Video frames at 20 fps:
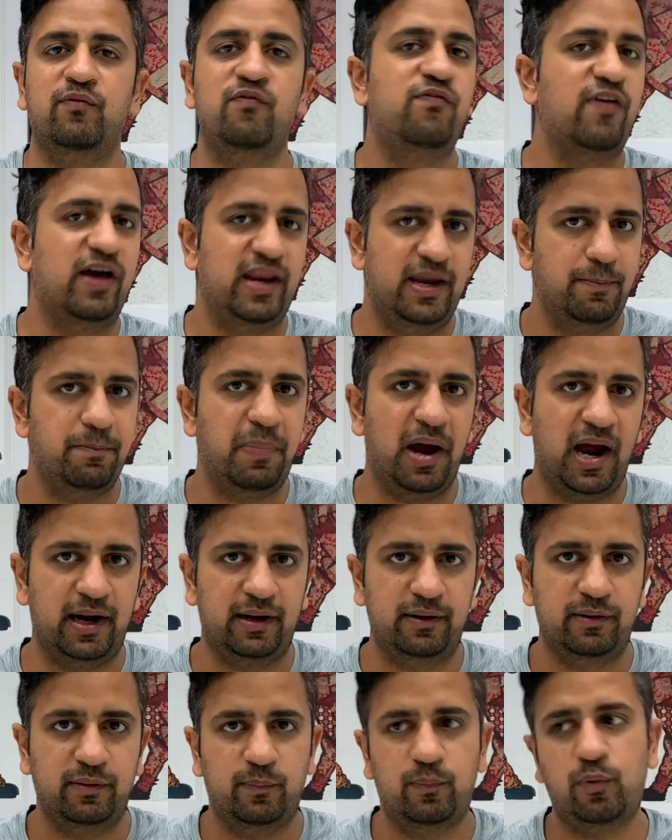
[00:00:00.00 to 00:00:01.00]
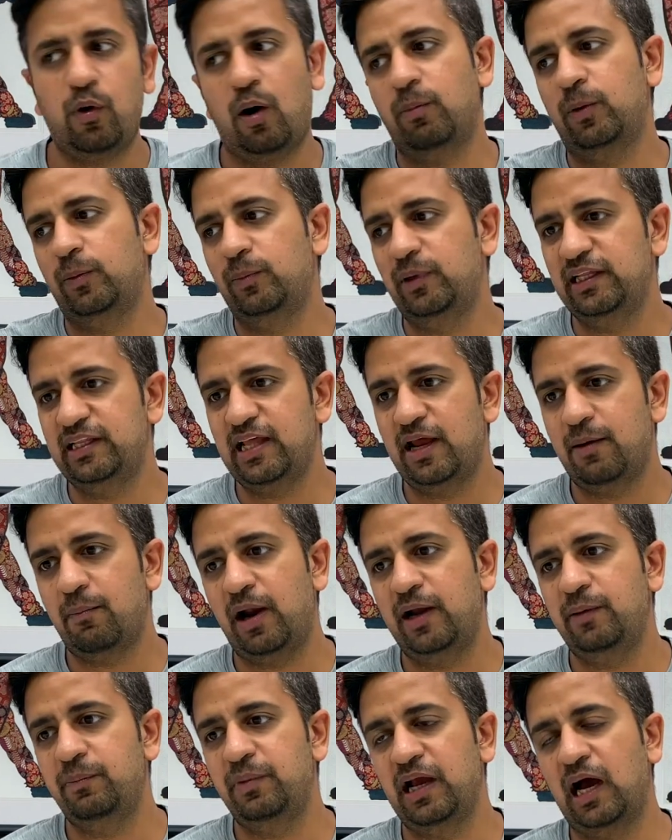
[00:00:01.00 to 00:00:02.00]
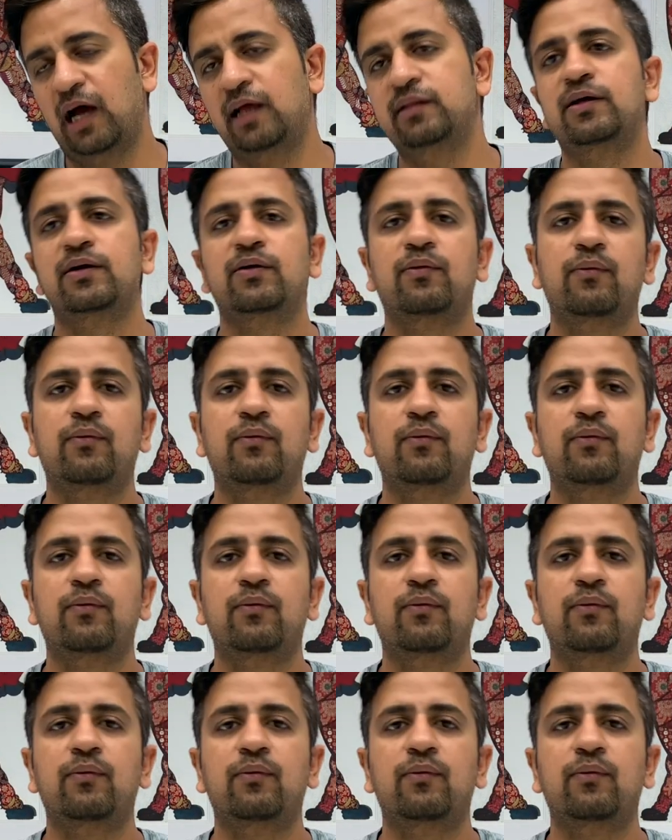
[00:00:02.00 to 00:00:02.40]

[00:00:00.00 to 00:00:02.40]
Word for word: very bad. Probably there might be other